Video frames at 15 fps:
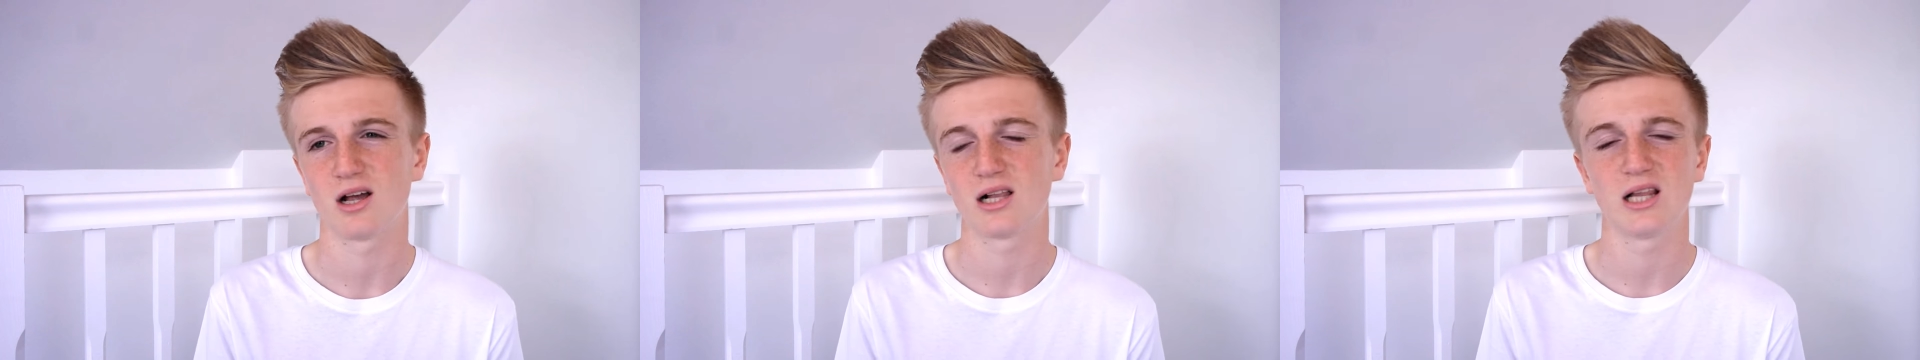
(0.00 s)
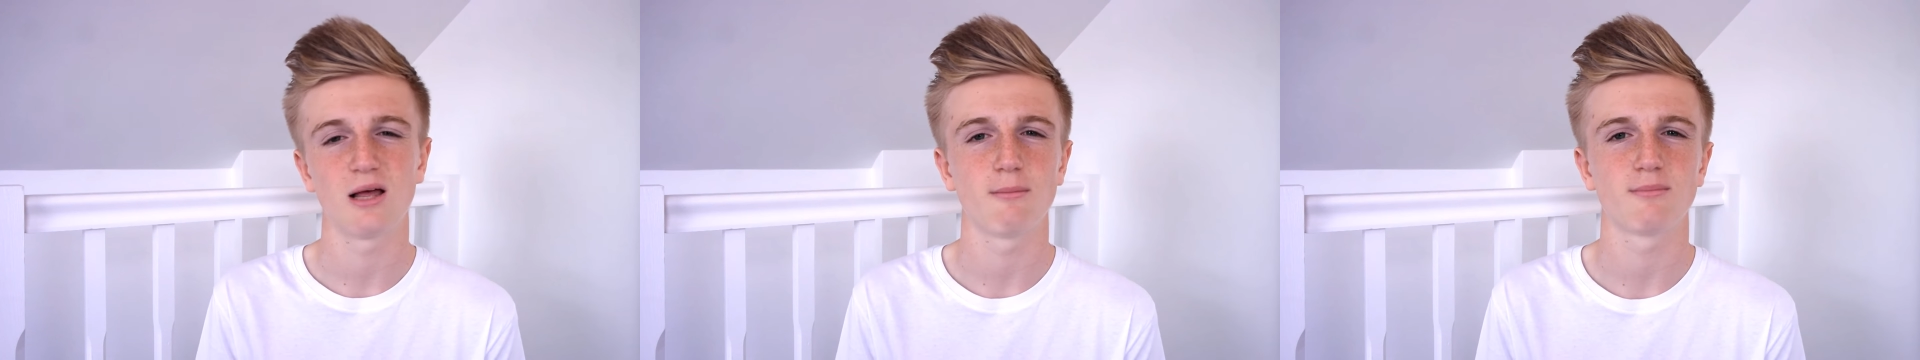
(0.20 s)

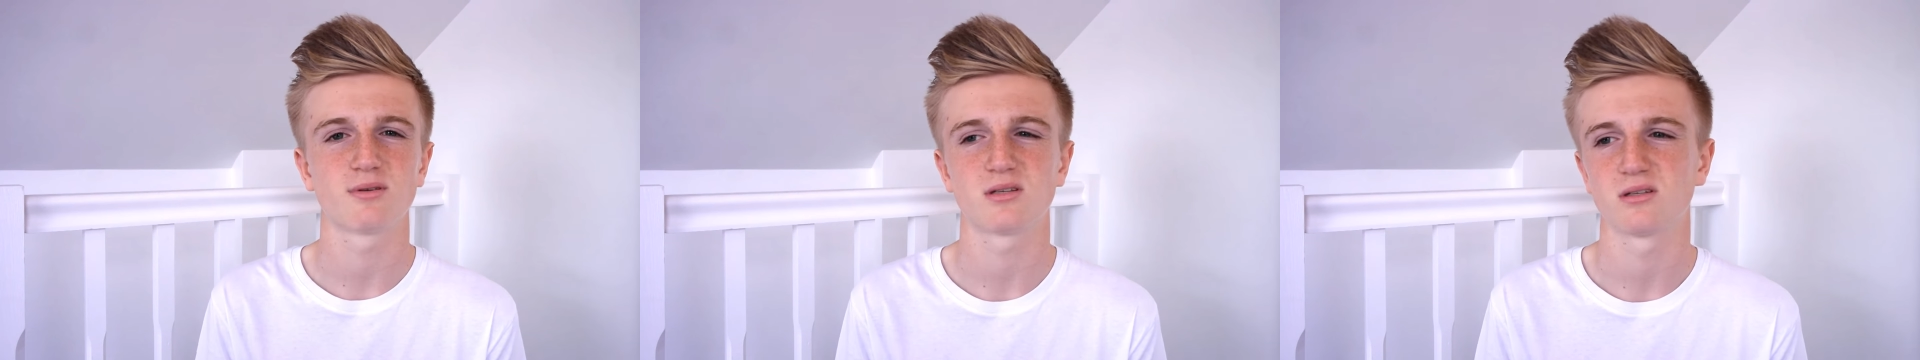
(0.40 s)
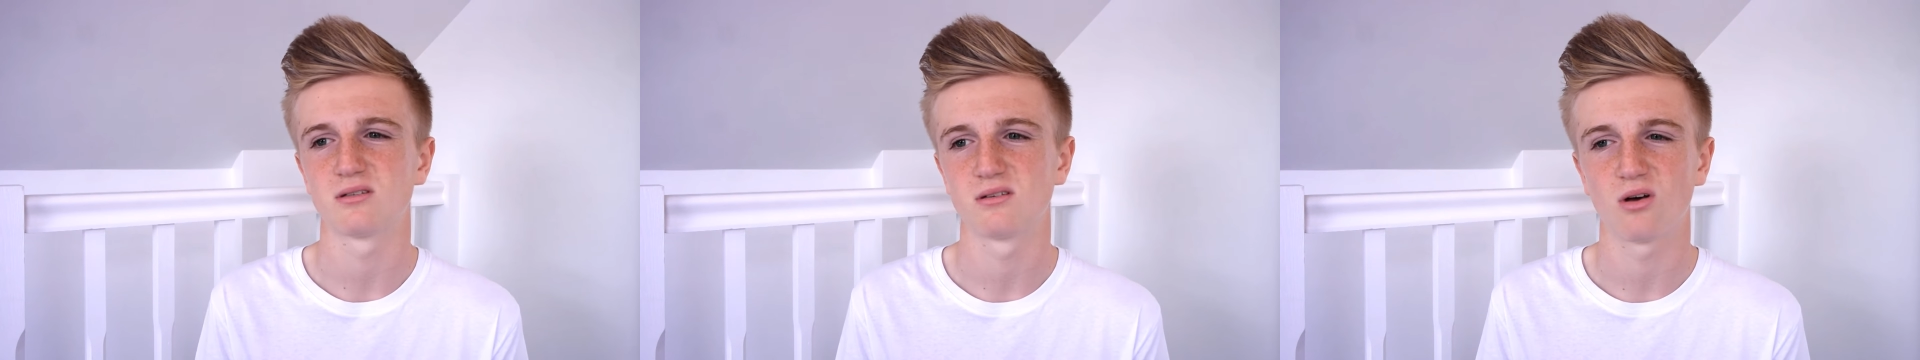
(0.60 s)
clips
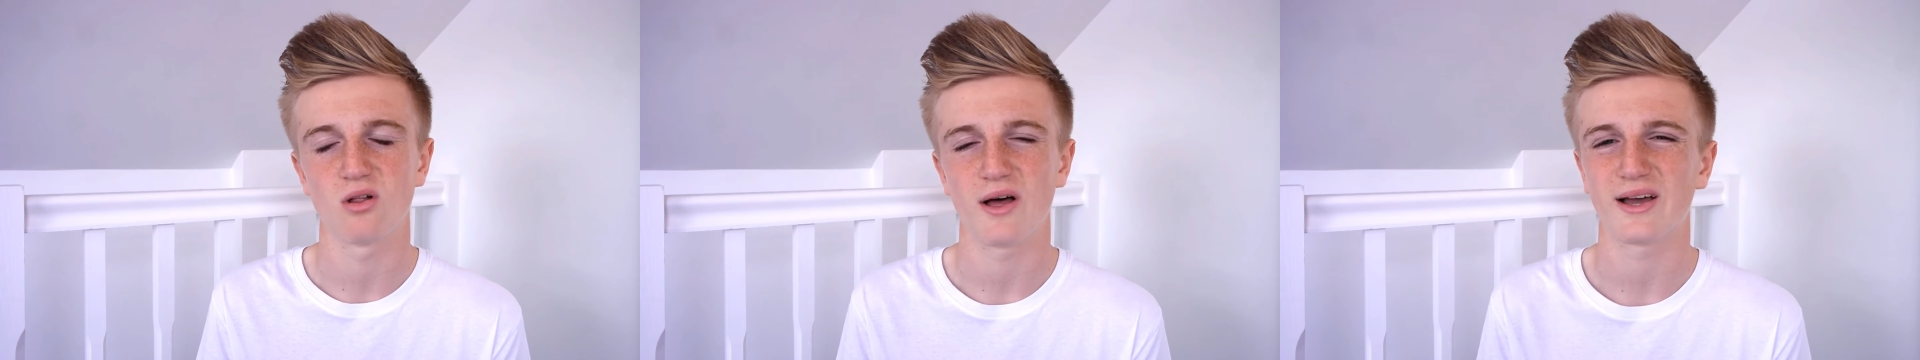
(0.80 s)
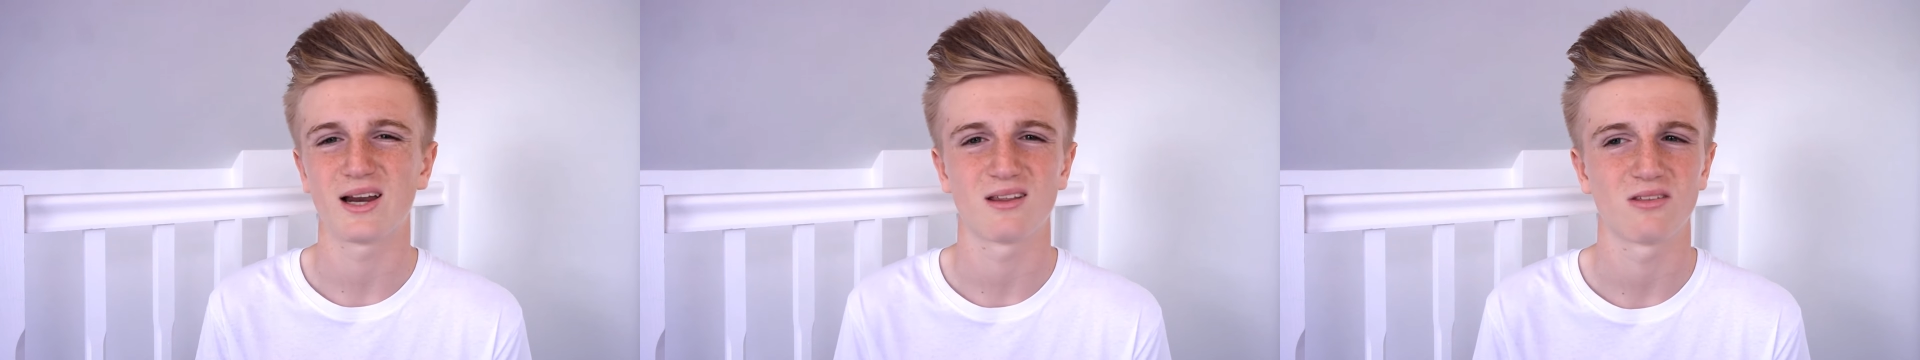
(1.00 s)
and all
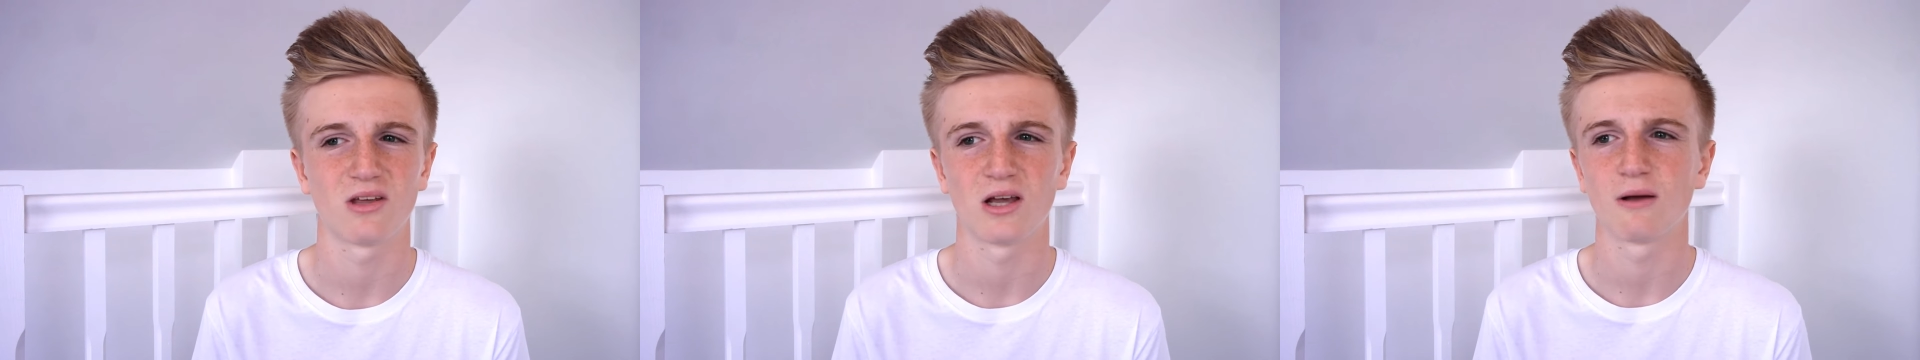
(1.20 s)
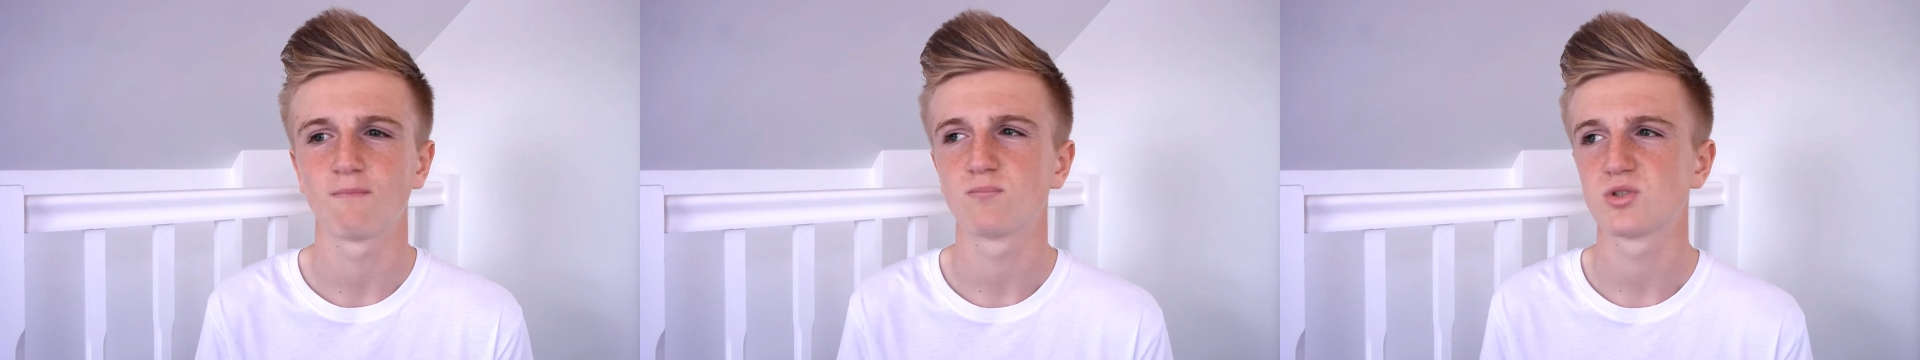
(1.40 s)
that kind of
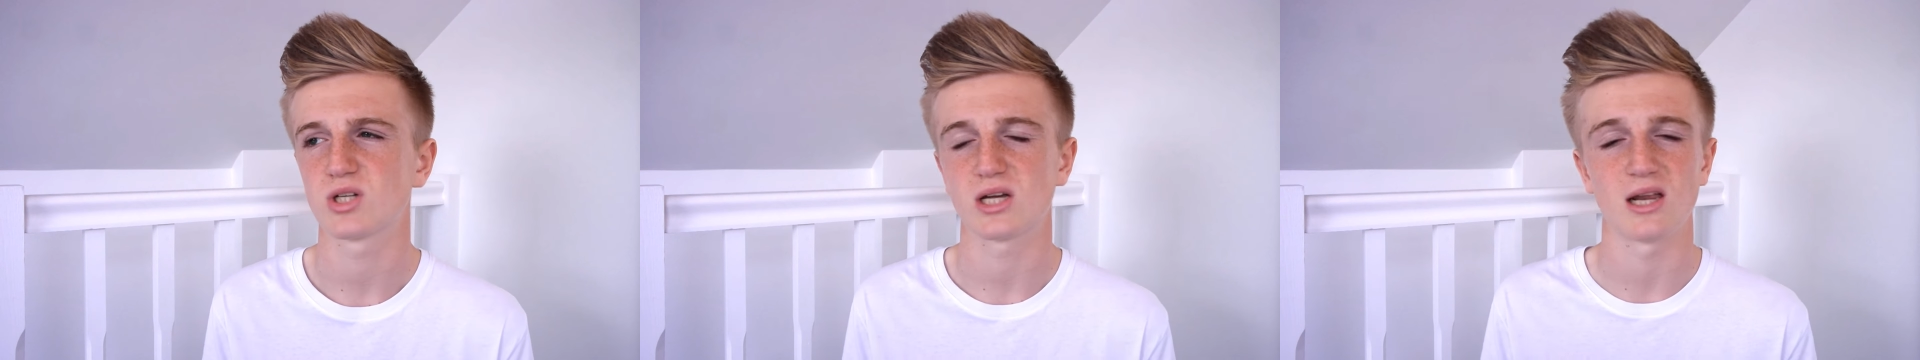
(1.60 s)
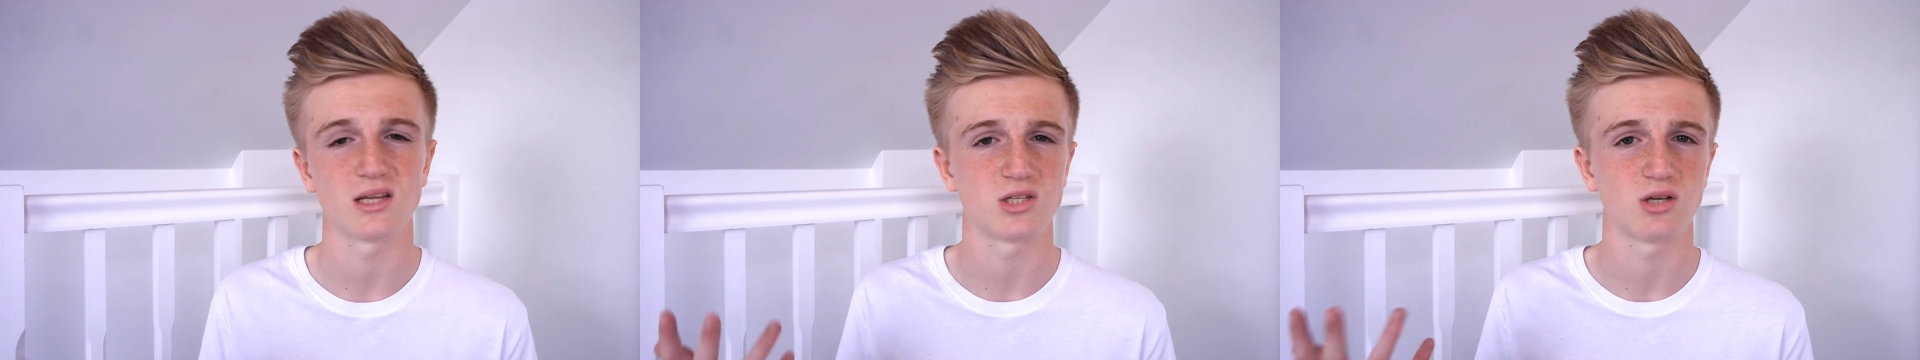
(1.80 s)
thing to
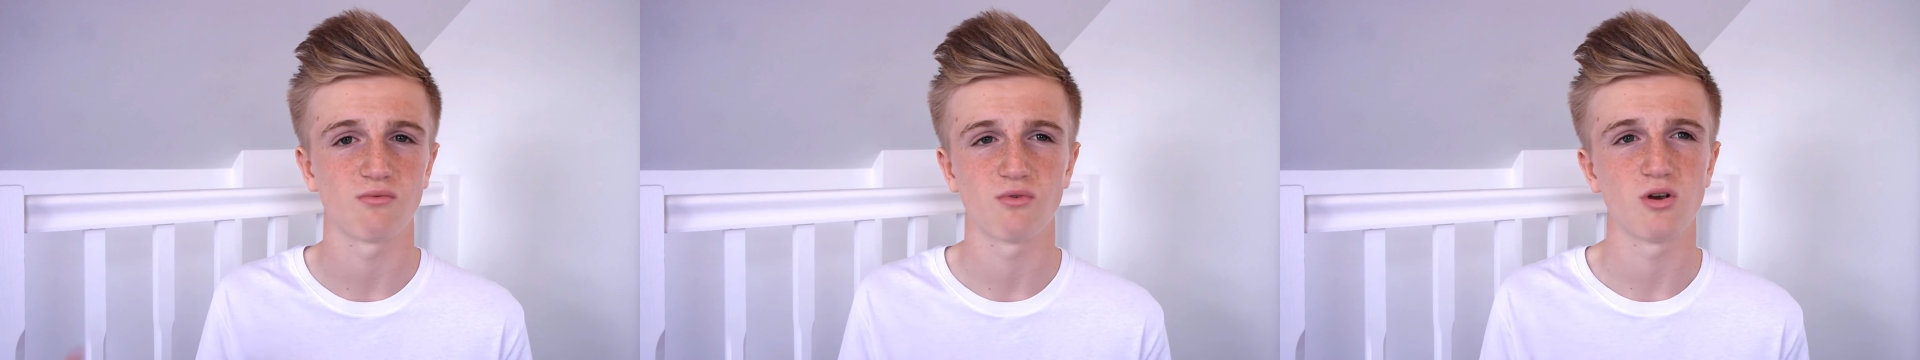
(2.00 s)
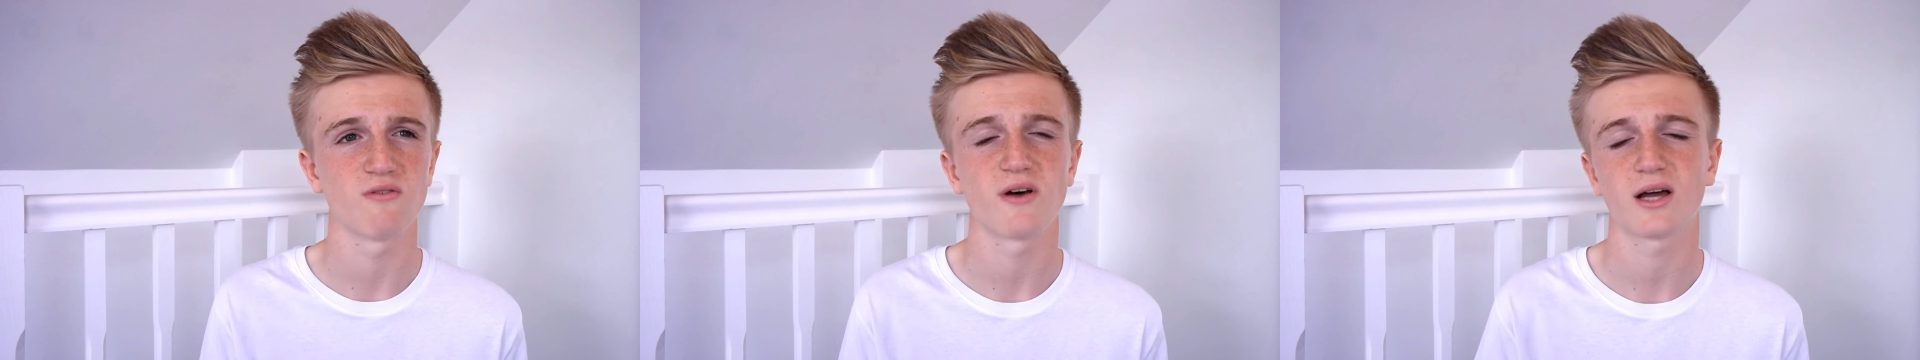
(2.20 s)
connect to your
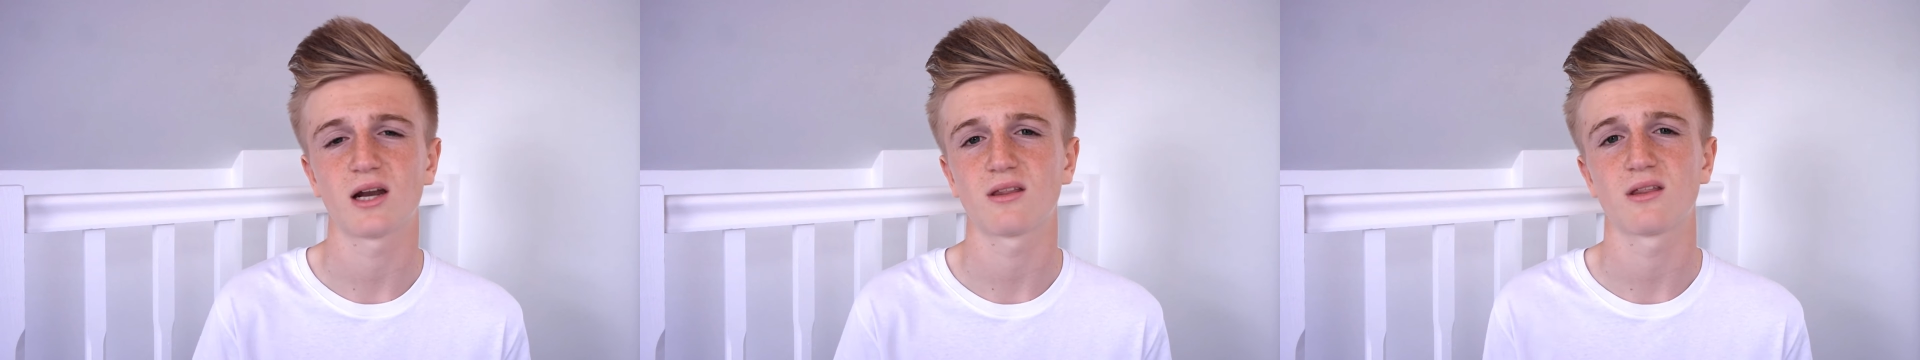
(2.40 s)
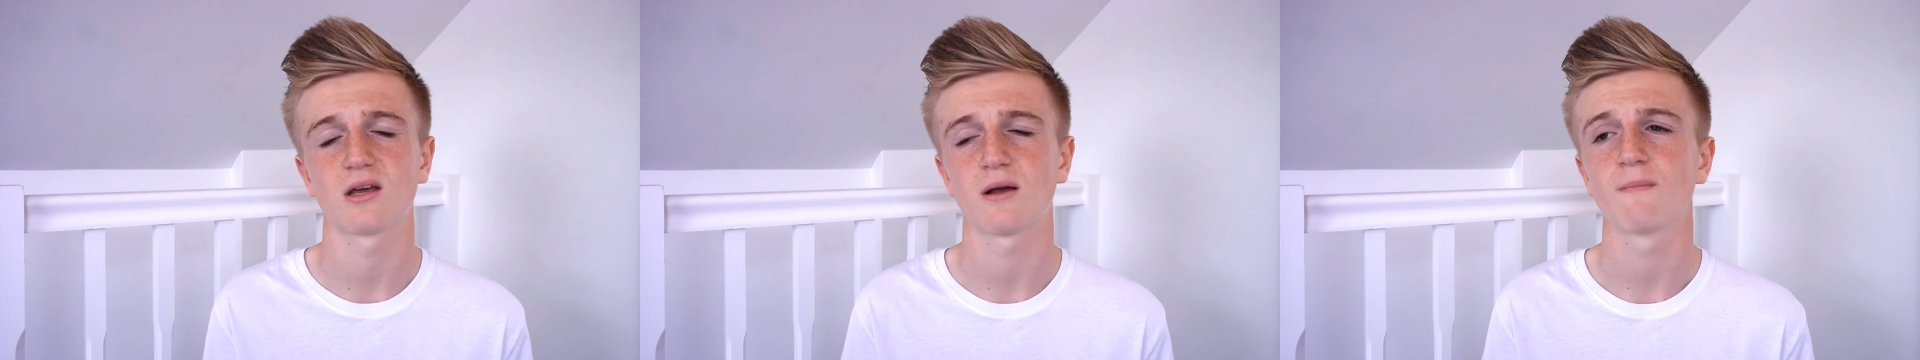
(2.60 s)
roof, that kind of
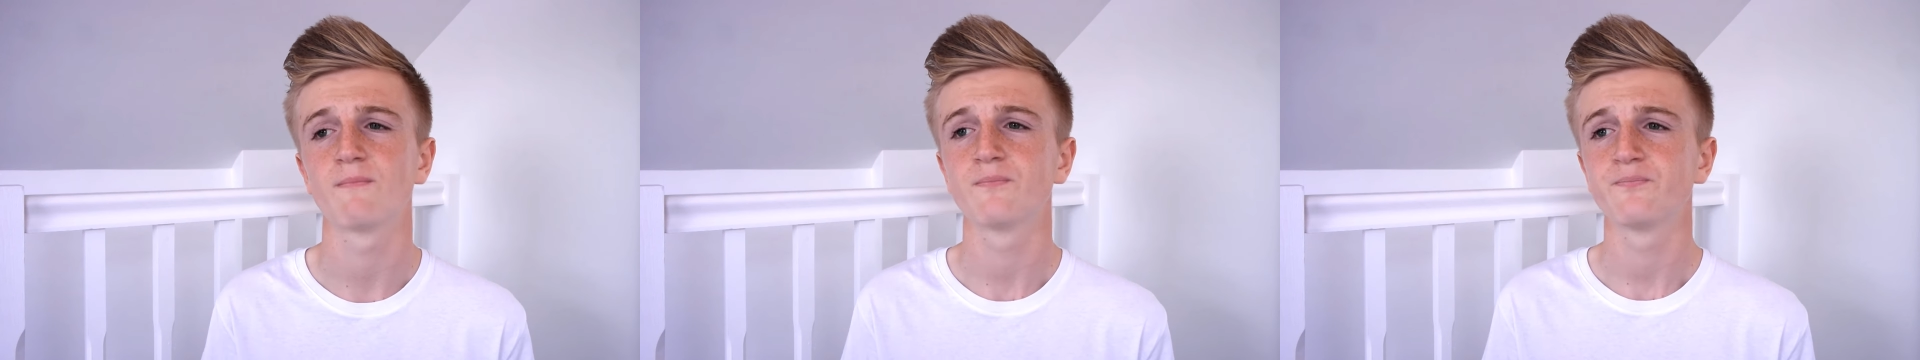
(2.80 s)
thing.